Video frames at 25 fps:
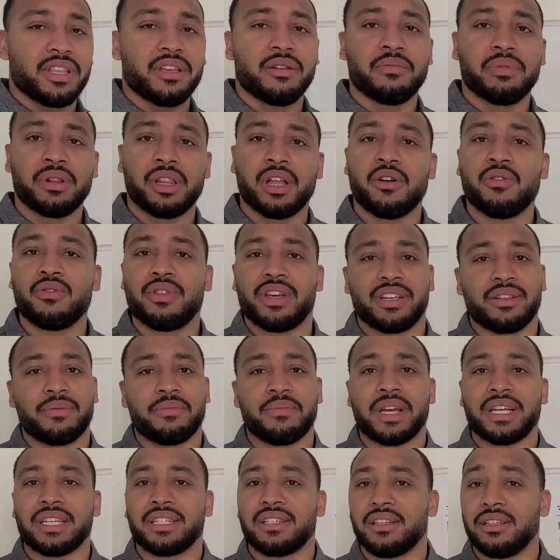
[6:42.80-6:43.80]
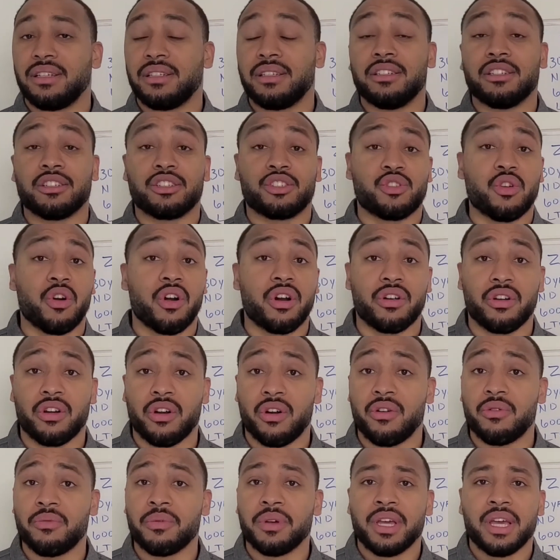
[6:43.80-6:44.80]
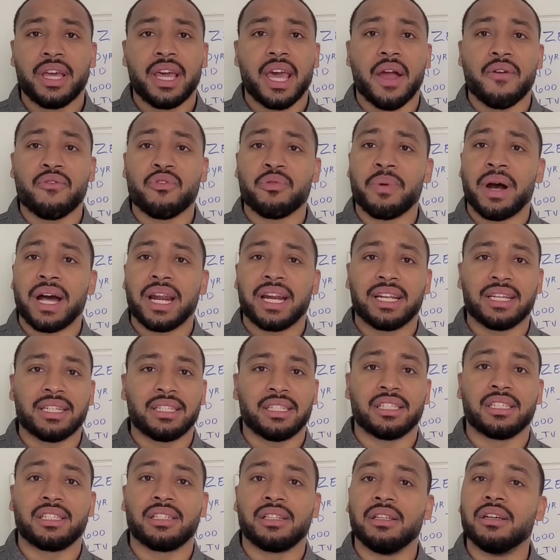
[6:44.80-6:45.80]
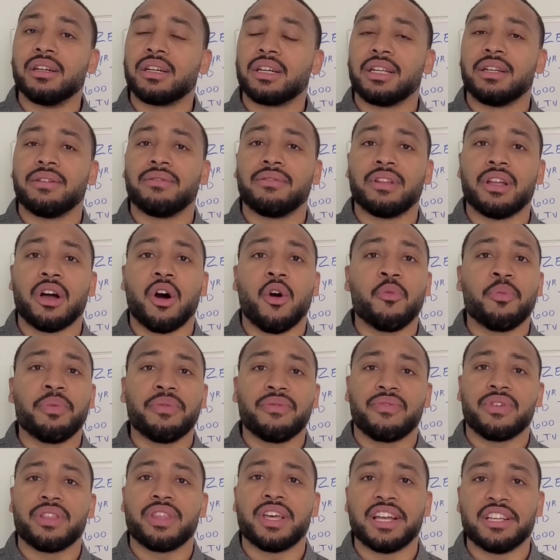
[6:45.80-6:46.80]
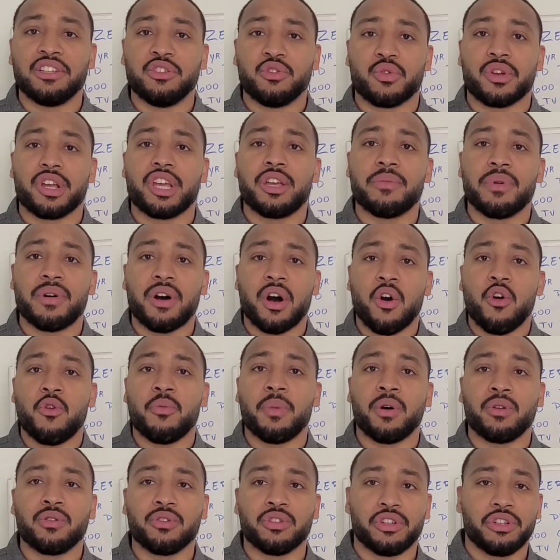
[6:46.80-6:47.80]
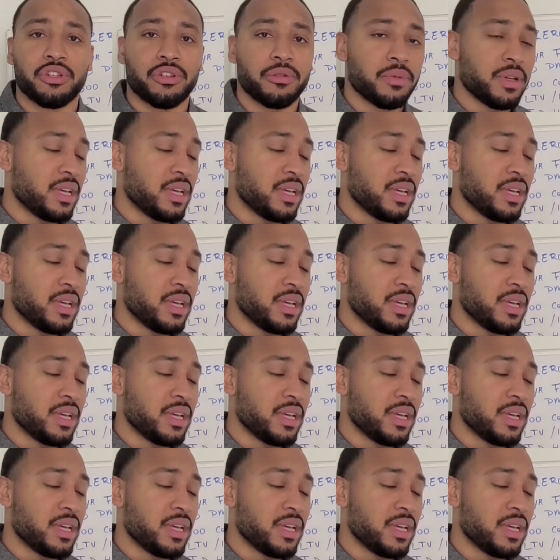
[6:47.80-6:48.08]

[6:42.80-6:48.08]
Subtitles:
and below. That's basically your starter home. Everybody that's just looking and hoping for that dream of home ownership,